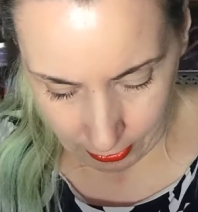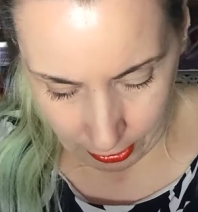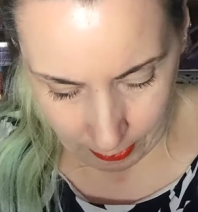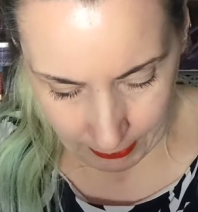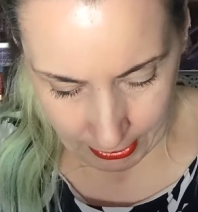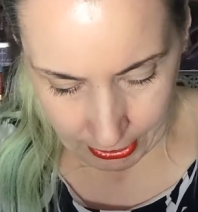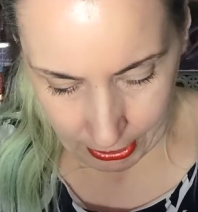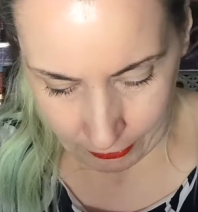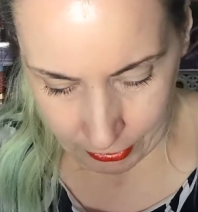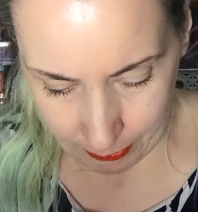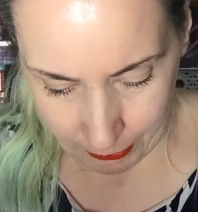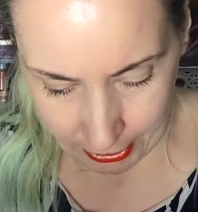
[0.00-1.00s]
got
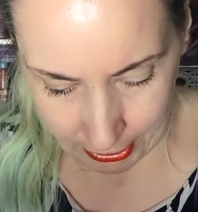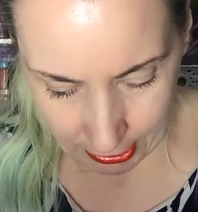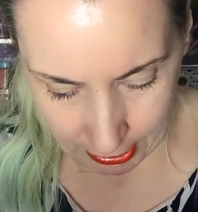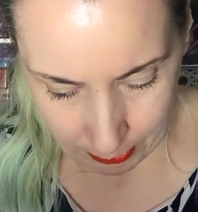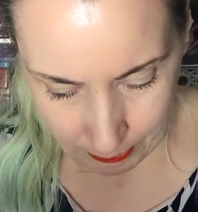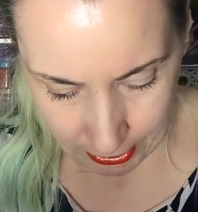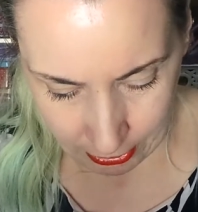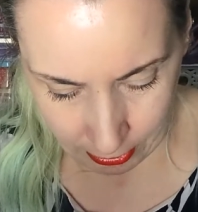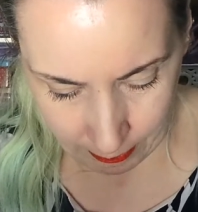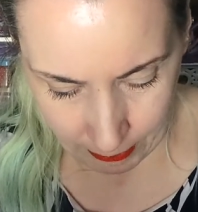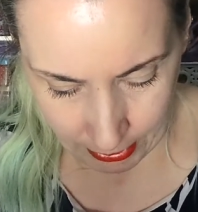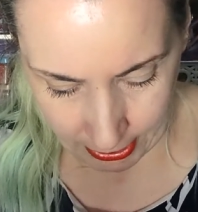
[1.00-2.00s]
myself something that's been
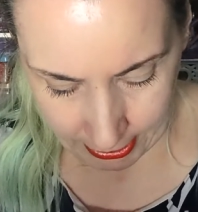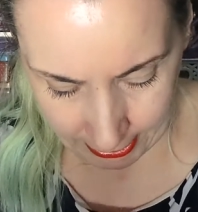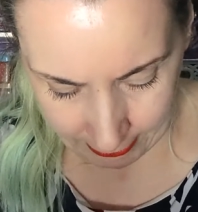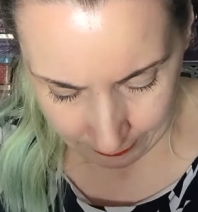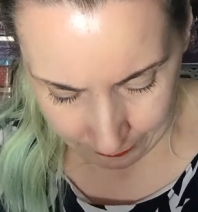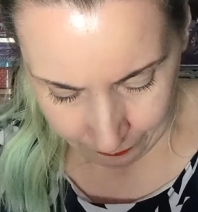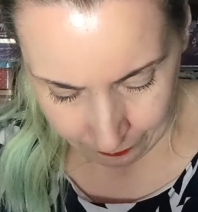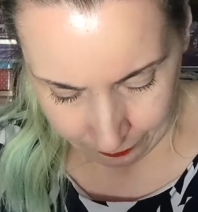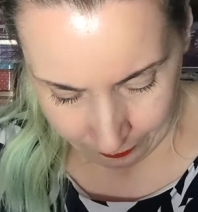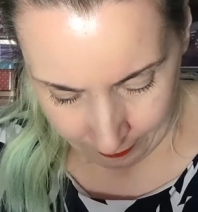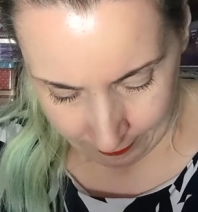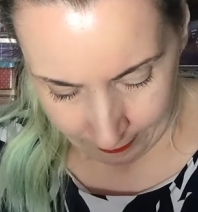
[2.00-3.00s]
on my
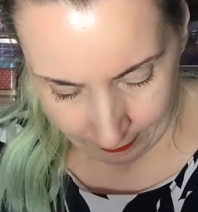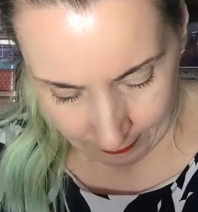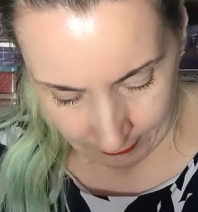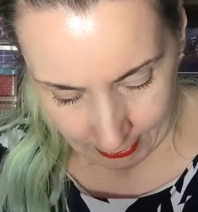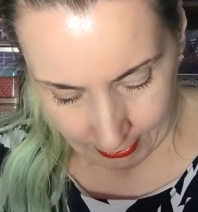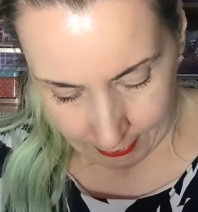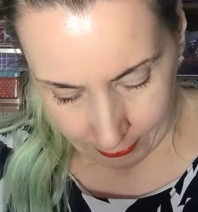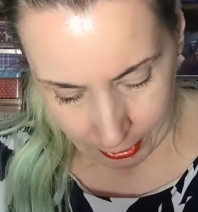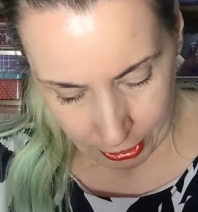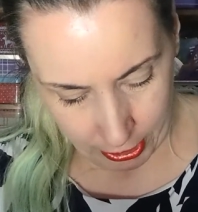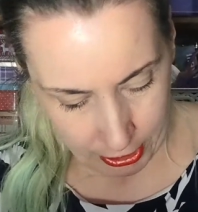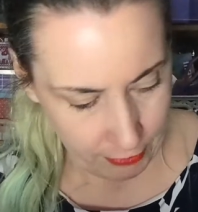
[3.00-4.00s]

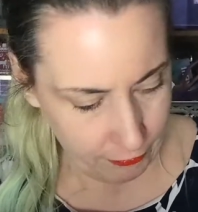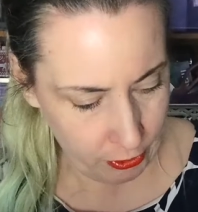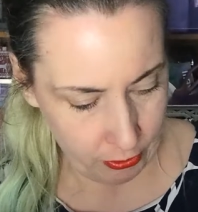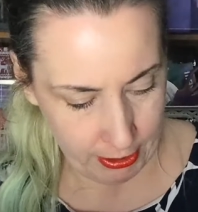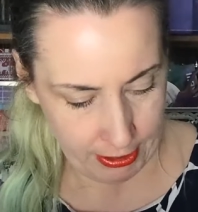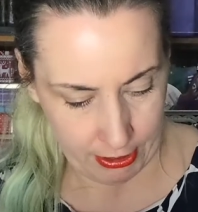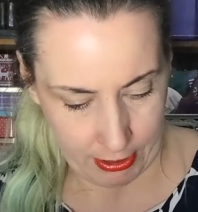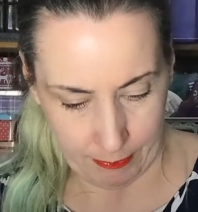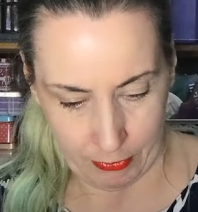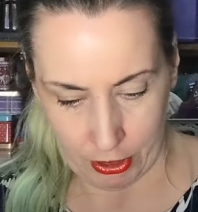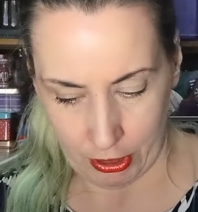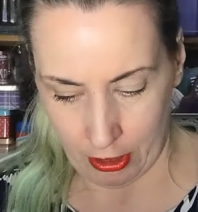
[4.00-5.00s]
wish list for quite
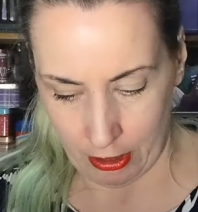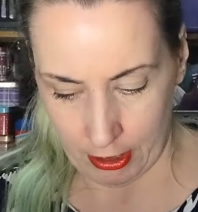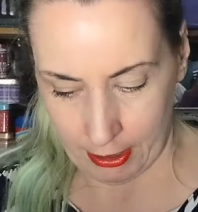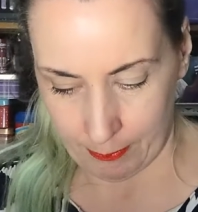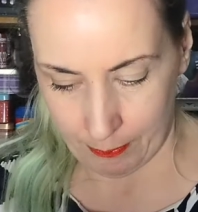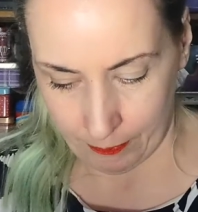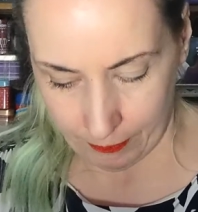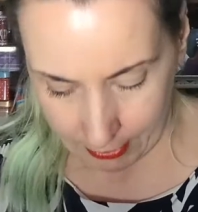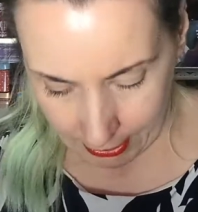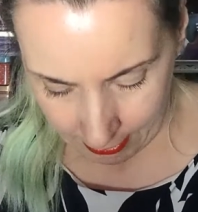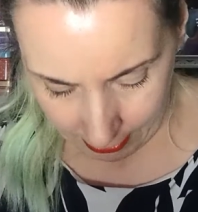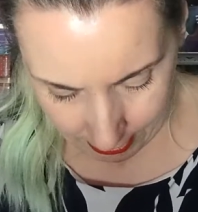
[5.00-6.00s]
some time.
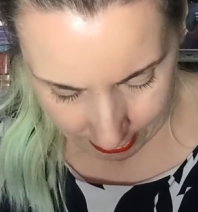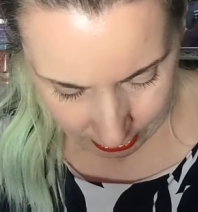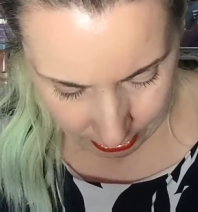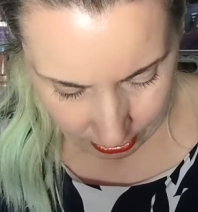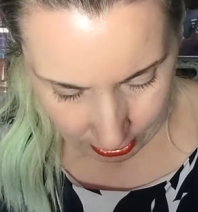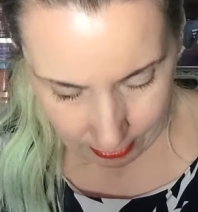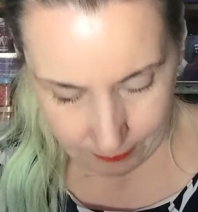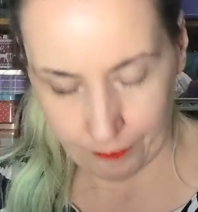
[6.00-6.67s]
It's